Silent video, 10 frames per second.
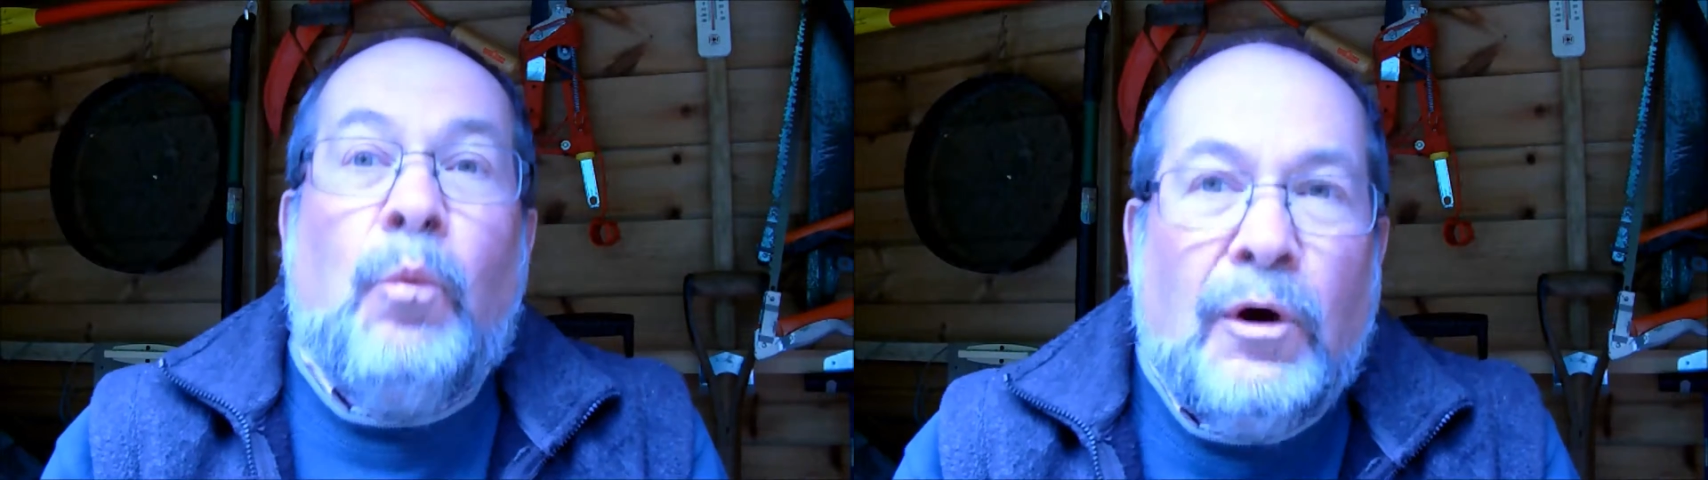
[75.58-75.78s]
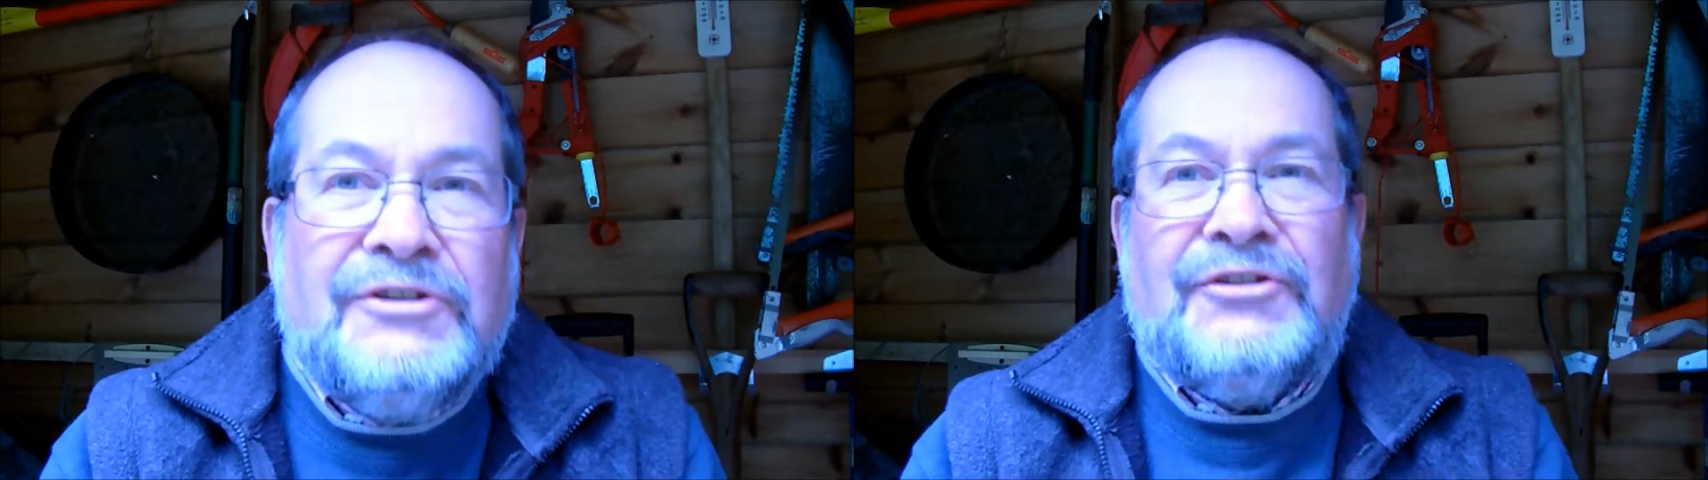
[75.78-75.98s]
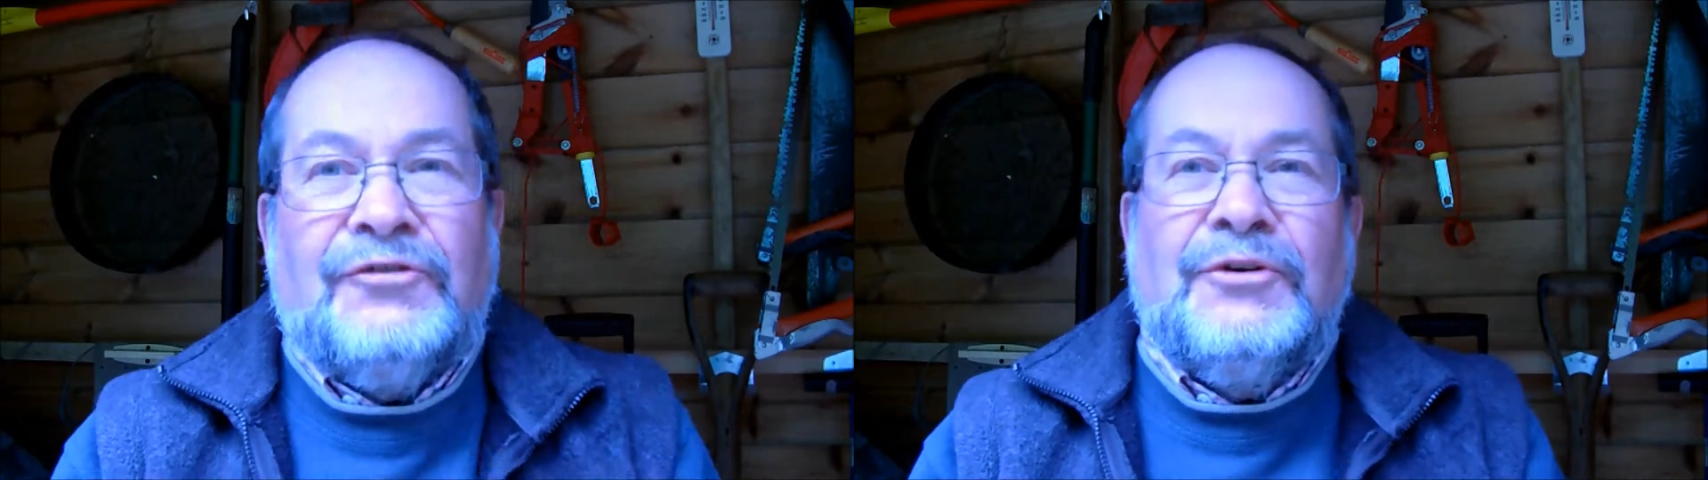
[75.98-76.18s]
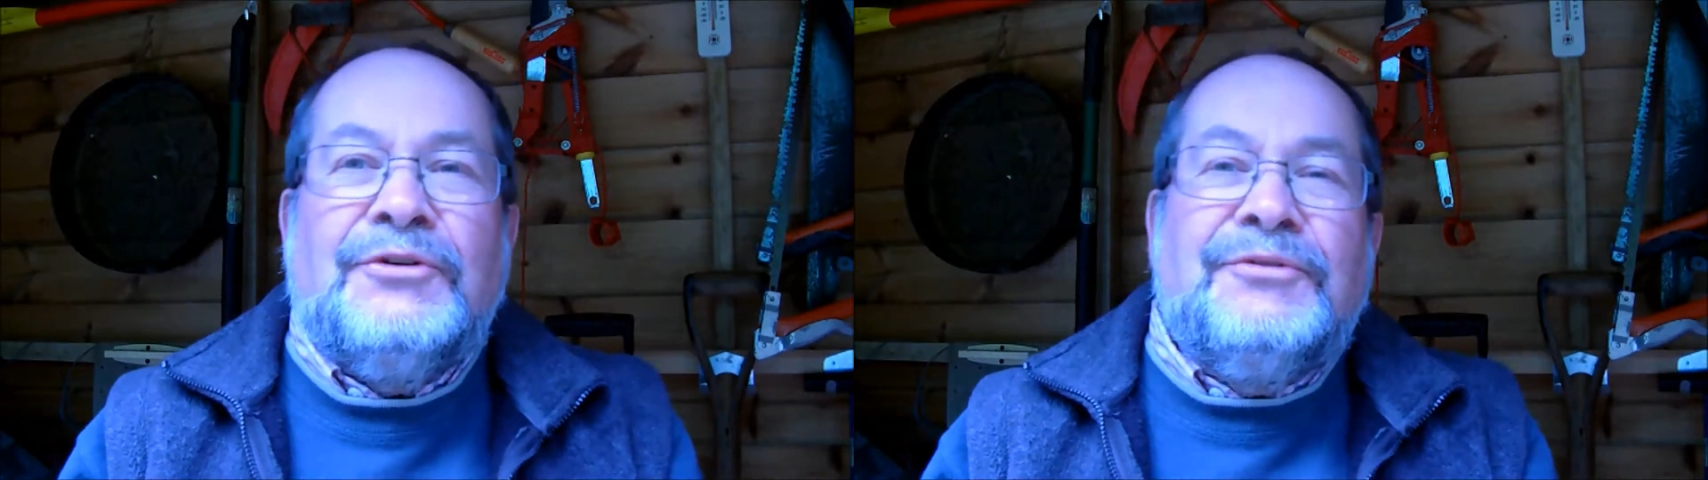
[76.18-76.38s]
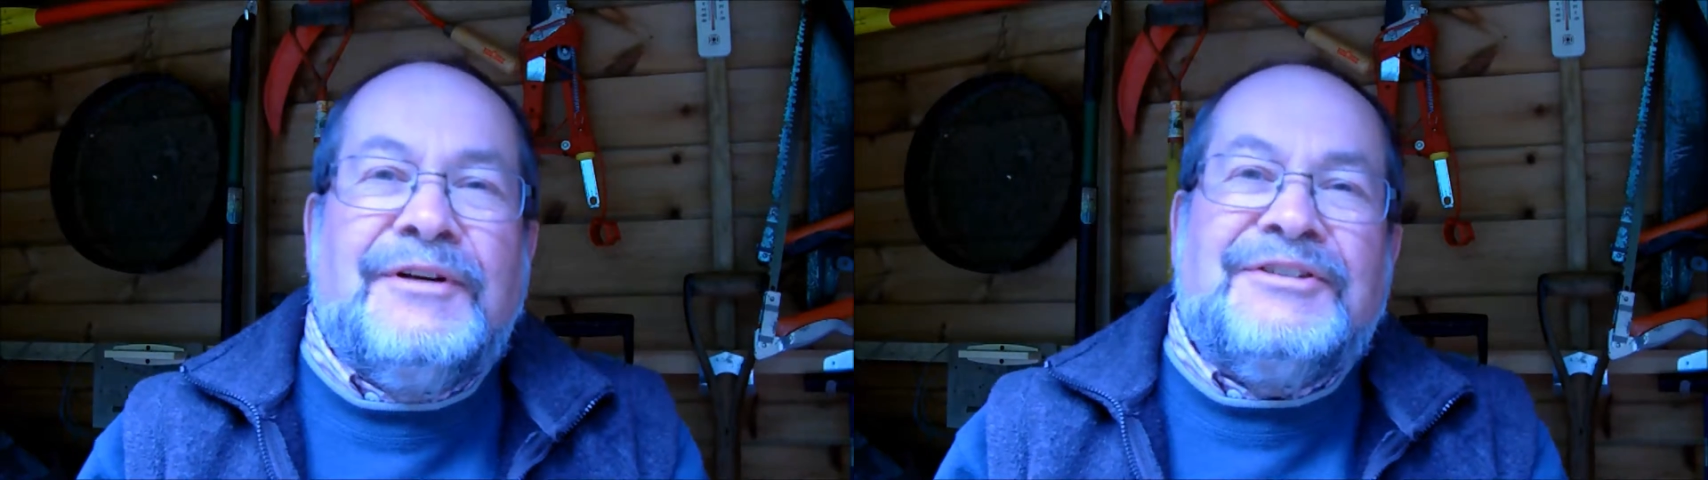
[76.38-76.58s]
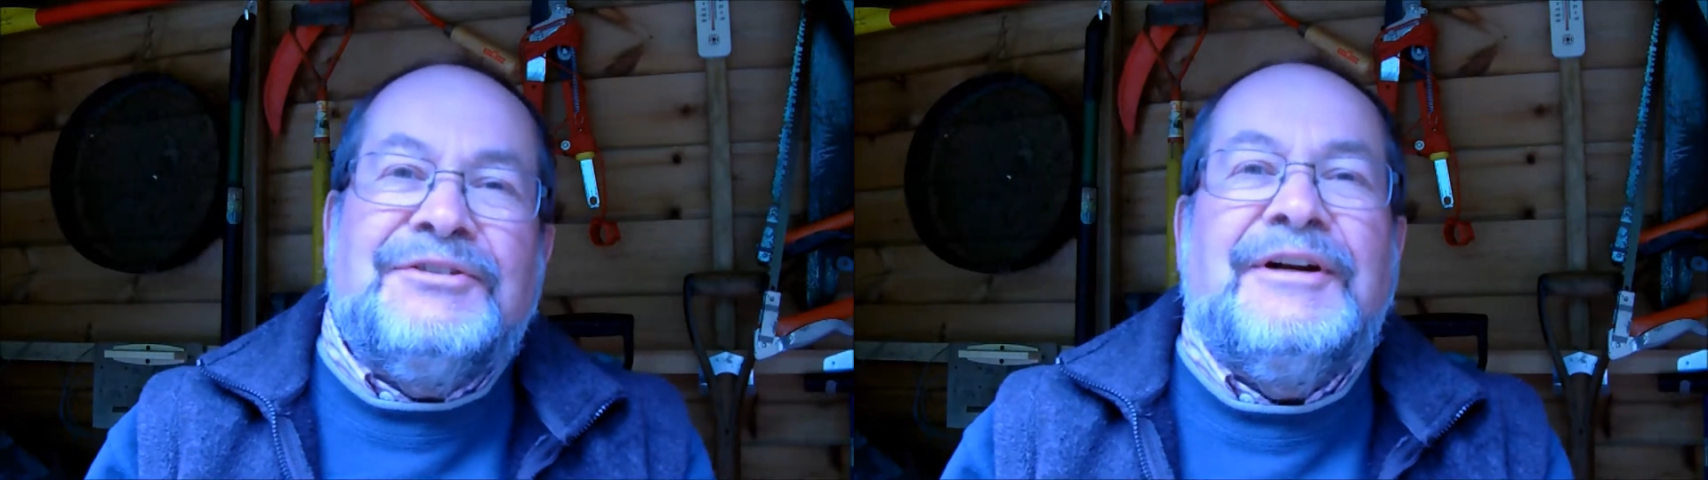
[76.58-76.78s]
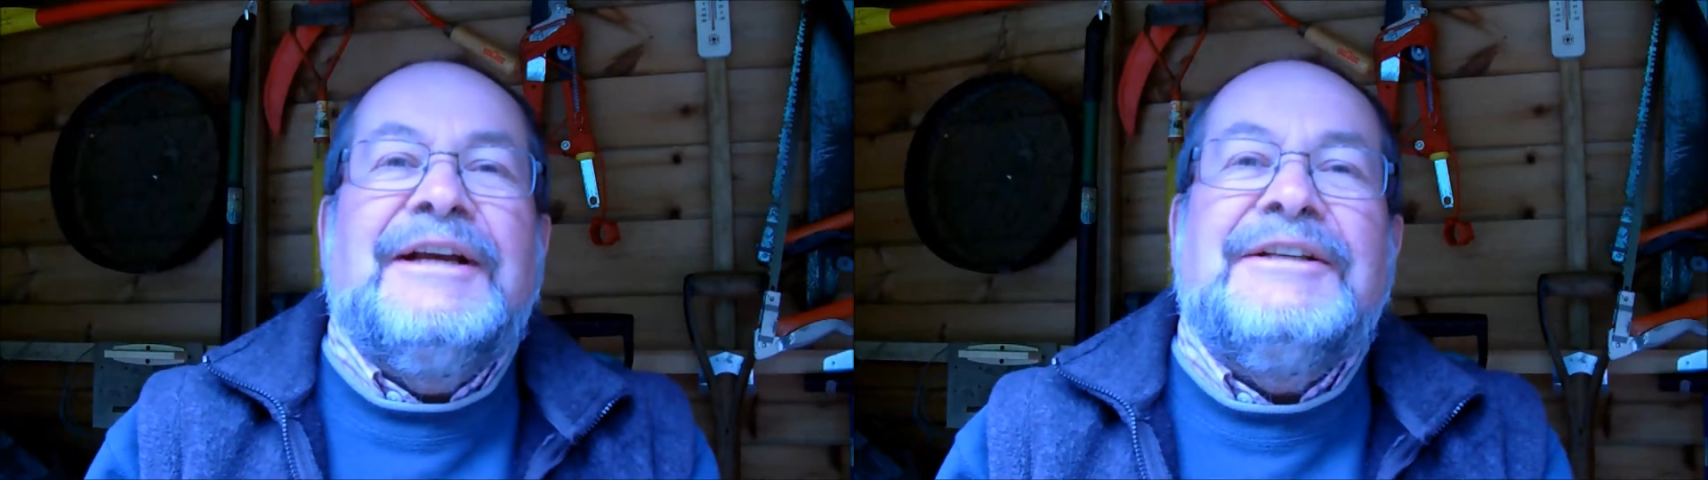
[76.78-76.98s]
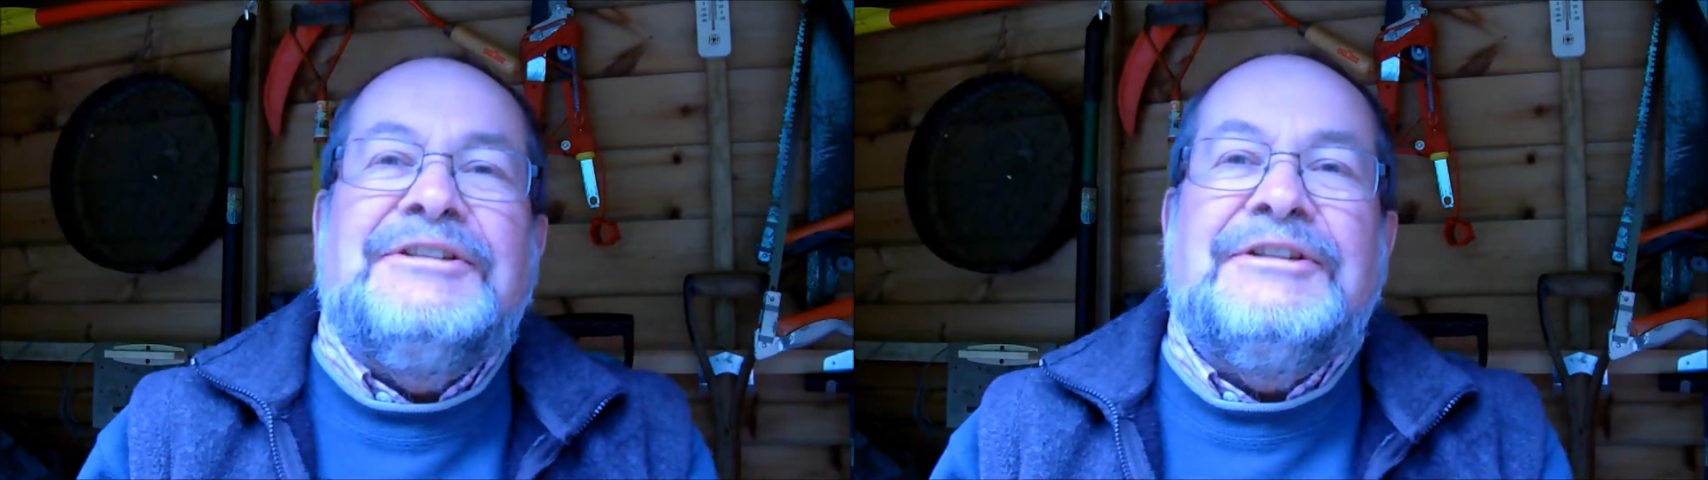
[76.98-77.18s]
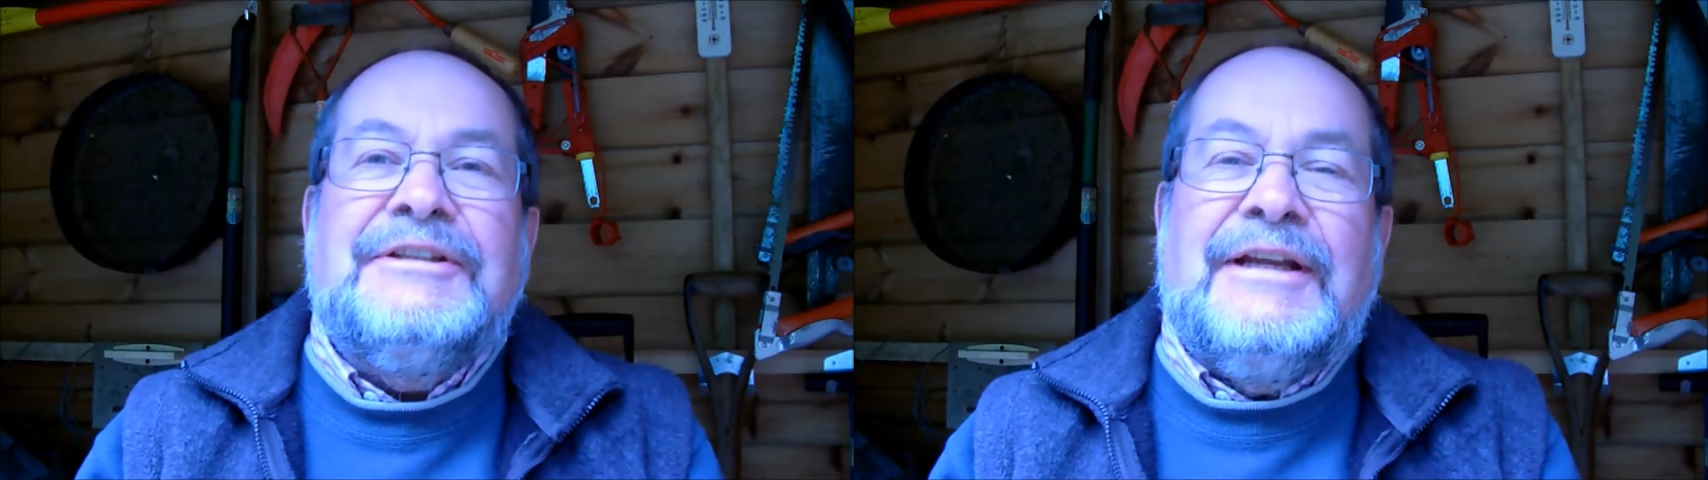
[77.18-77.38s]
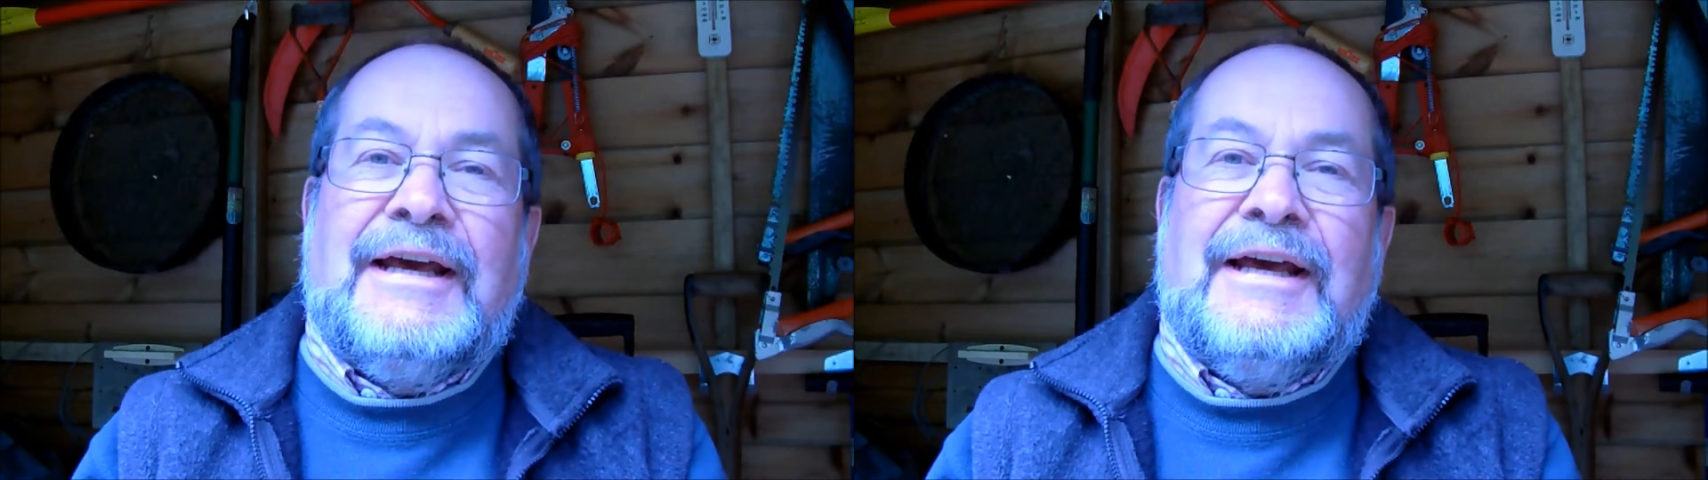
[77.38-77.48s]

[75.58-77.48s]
was for the resurrection,